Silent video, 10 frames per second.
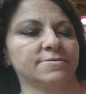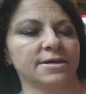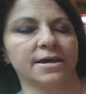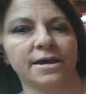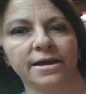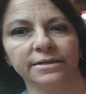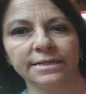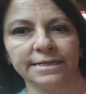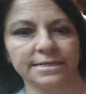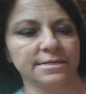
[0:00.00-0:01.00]
the
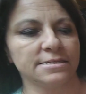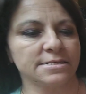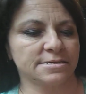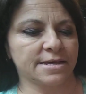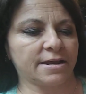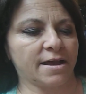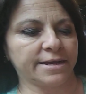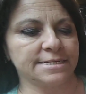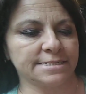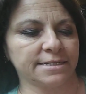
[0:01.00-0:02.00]
onions that
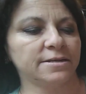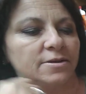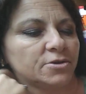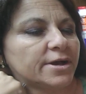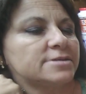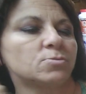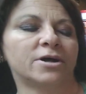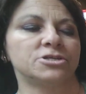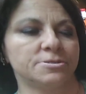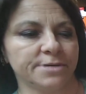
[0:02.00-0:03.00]
I did, and you guys
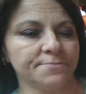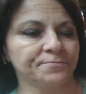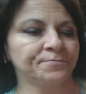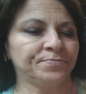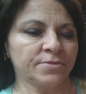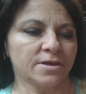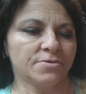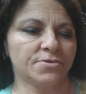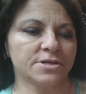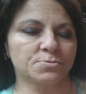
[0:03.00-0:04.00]
watched me.
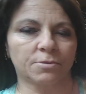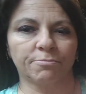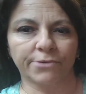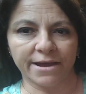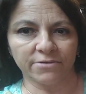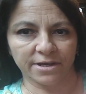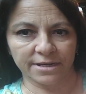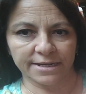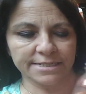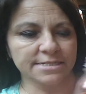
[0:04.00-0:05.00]
These were brown
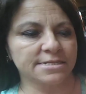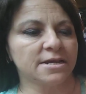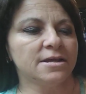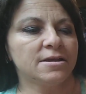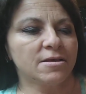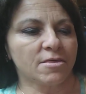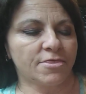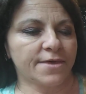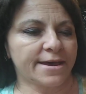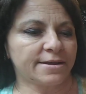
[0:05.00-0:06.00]
onions
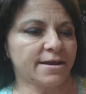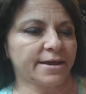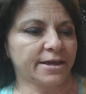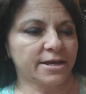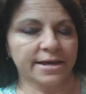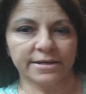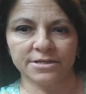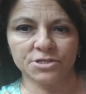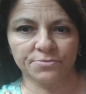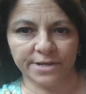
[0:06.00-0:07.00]
that I cut
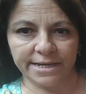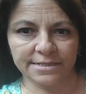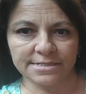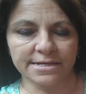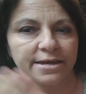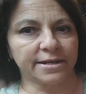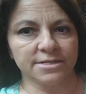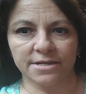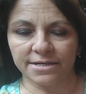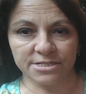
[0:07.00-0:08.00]
into rings, and
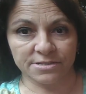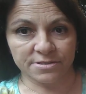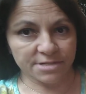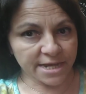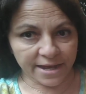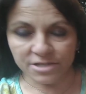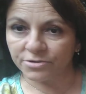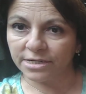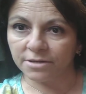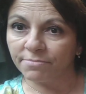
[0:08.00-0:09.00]
I just
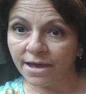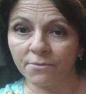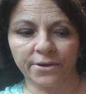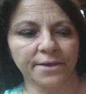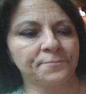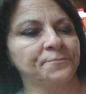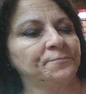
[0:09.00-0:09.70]
dehydrated them that way.